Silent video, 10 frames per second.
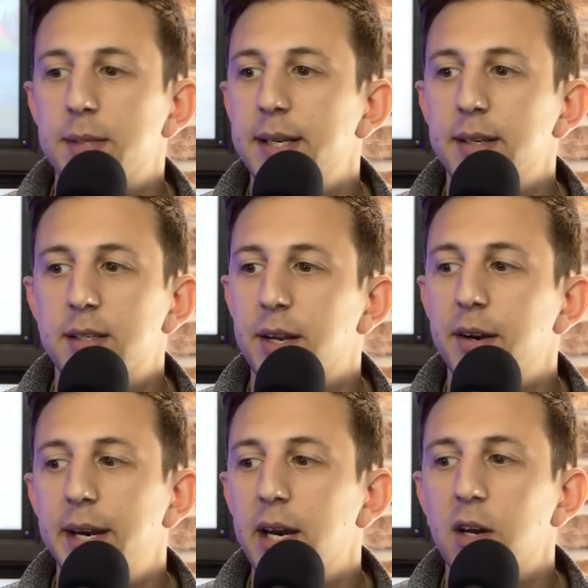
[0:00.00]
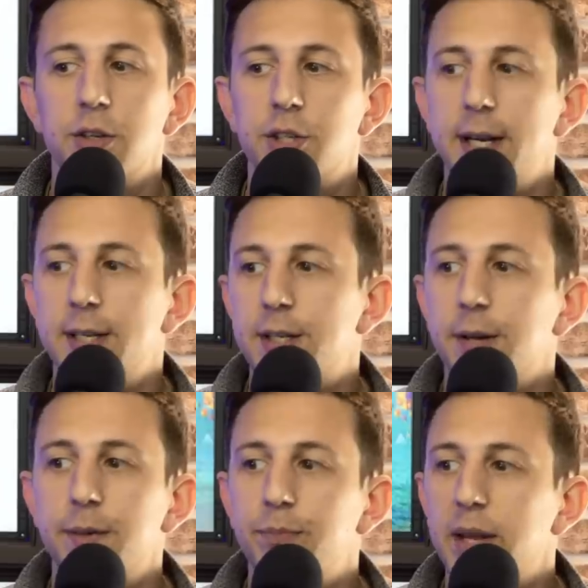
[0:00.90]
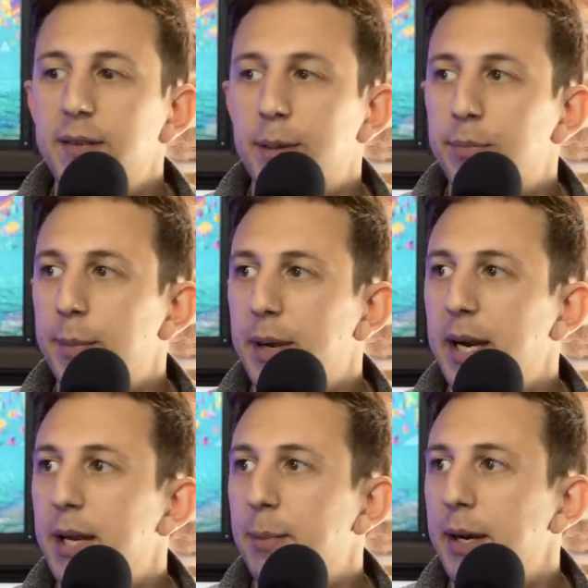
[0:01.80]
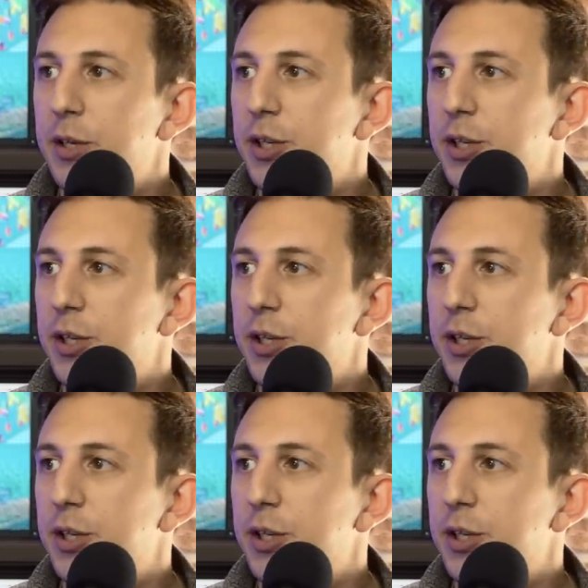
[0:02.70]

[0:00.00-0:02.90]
in is going to need a lot of change, though. Even a Premier League manager.